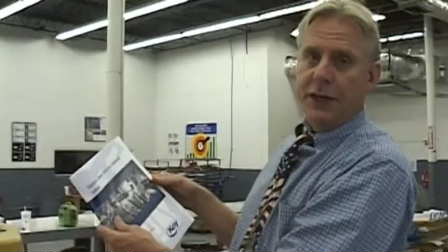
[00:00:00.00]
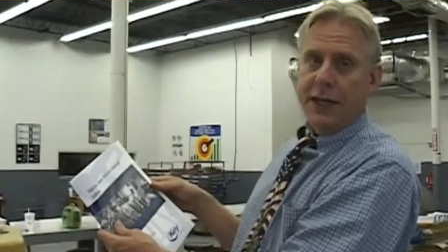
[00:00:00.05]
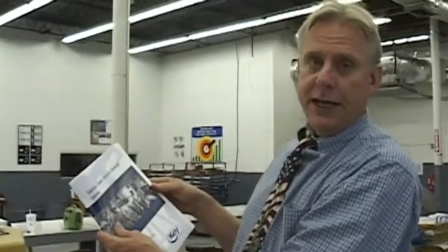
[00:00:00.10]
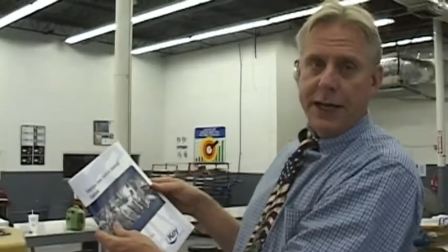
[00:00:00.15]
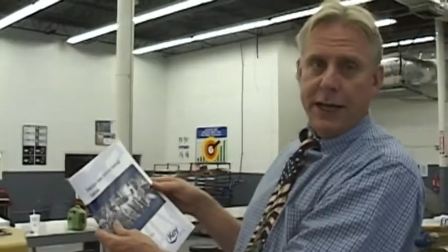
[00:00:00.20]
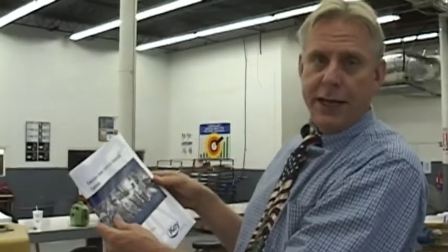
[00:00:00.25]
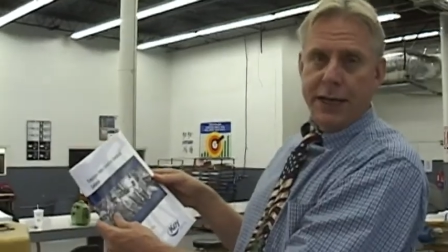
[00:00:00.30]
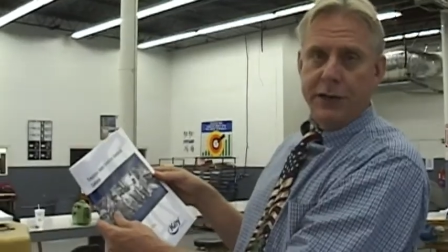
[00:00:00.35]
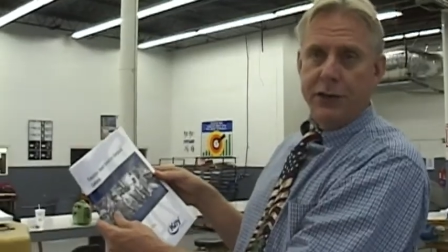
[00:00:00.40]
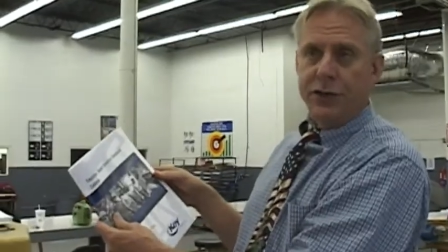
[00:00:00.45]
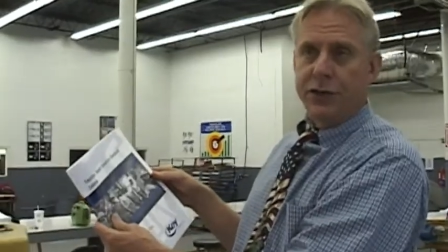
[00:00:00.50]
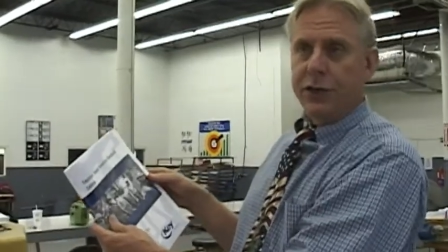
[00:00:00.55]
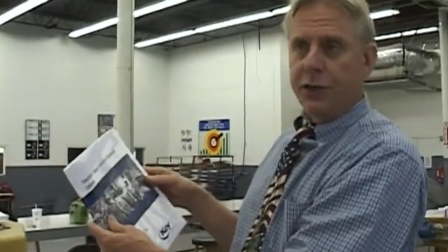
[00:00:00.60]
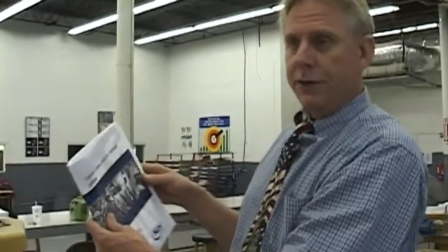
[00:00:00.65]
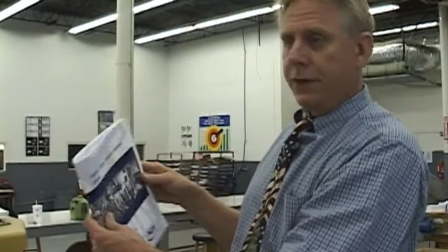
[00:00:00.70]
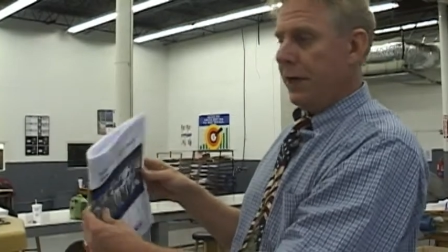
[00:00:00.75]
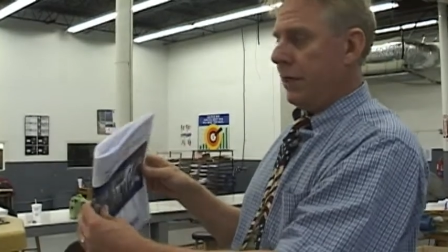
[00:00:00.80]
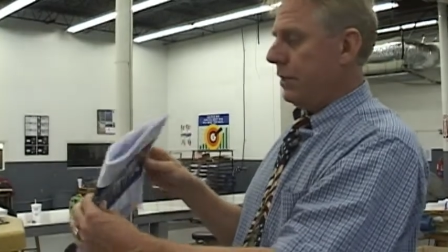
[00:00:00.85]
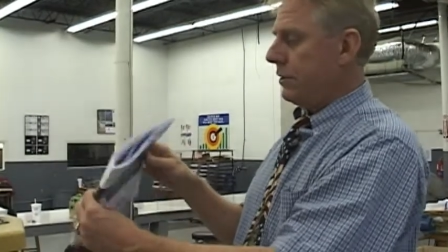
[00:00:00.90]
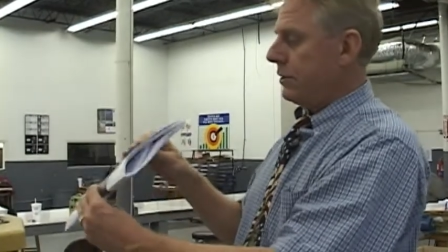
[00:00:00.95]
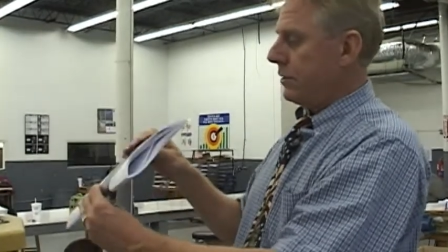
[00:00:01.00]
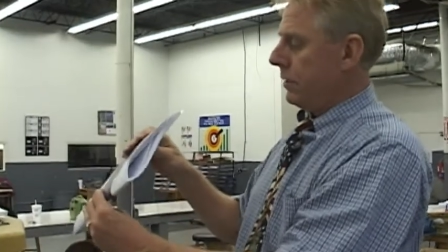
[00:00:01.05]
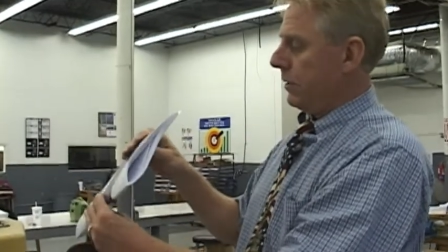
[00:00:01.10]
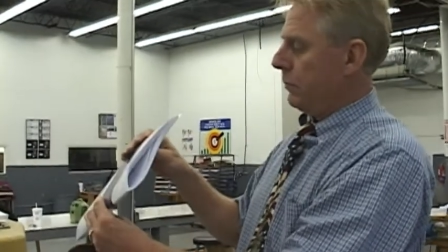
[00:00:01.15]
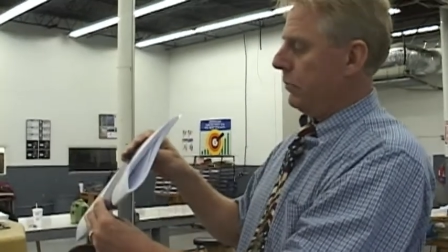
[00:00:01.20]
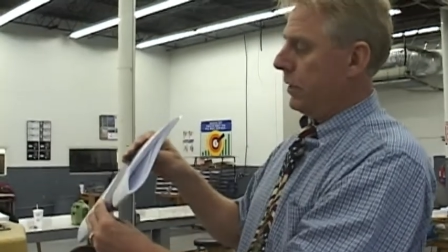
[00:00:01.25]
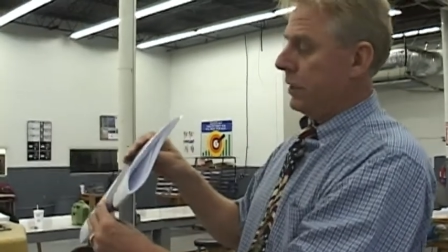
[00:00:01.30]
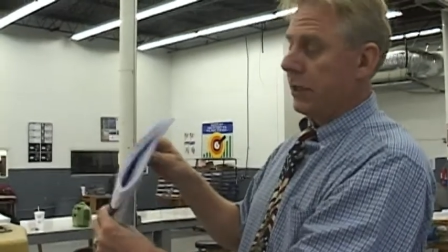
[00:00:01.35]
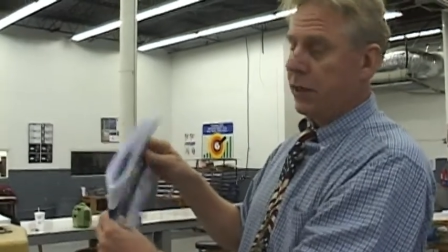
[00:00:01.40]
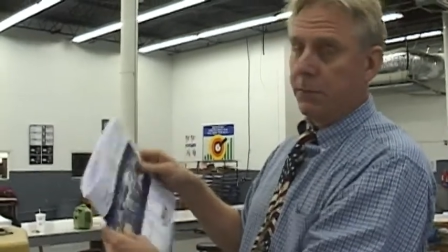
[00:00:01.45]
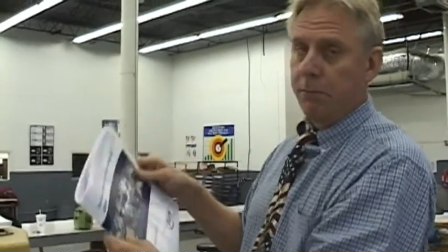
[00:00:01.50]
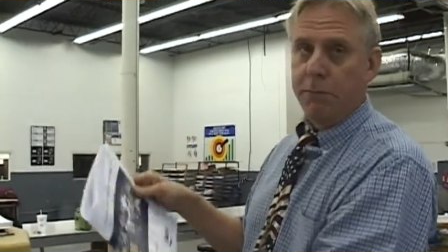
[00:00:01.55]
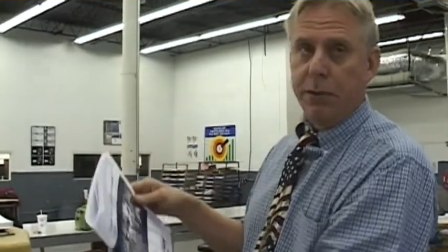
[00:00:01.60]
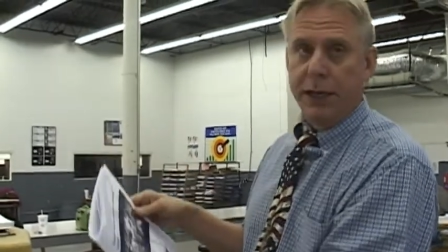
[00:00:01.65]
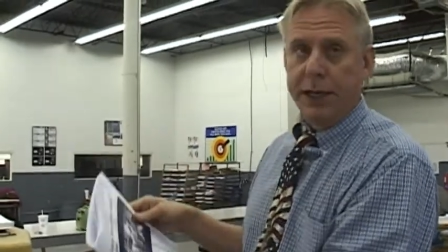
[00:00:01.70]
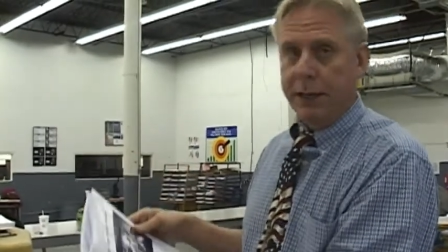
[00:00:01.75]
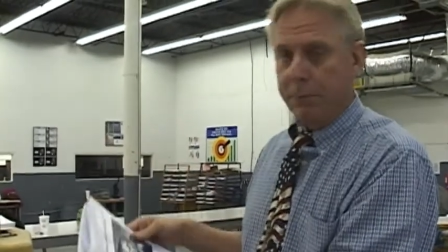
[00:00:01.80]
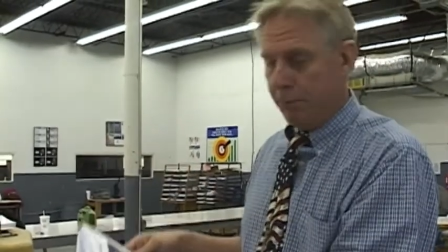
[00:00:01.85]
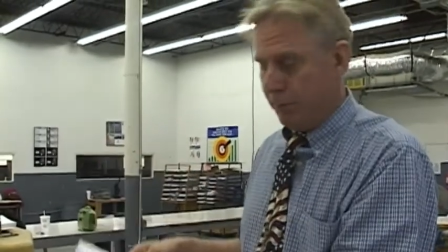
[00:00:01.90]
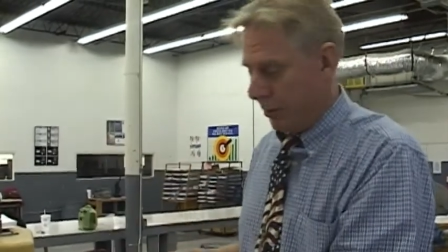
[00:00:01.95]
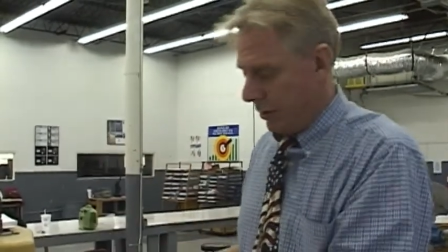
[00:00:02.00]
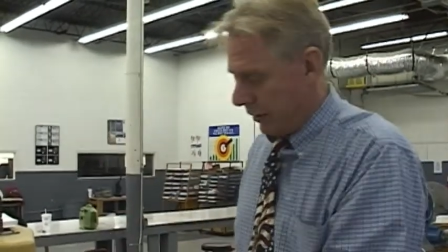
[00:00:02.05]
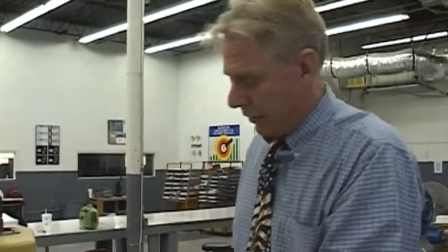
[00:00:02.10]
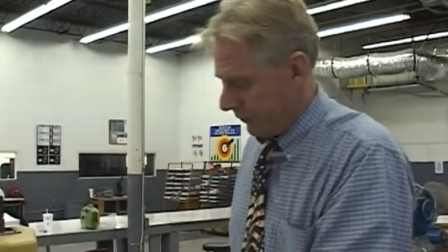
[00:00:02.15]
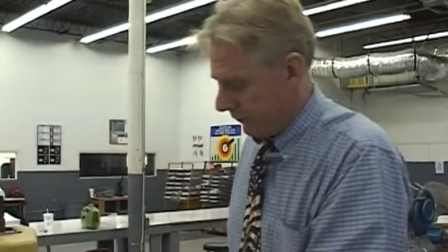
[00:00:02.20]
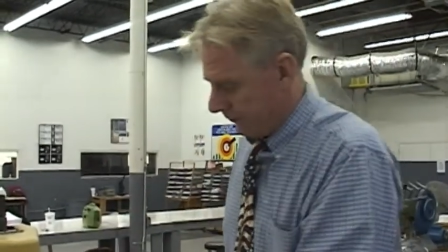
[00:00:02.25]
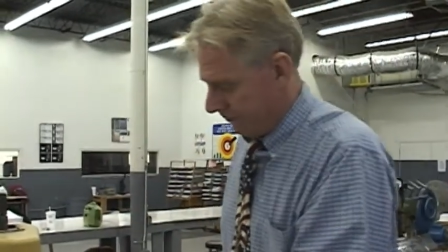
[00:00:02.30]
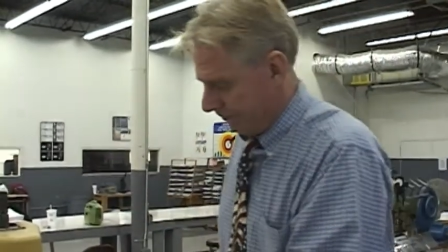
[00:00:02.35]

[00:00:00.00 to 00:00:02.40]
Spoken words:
the edge so that it's one complete book.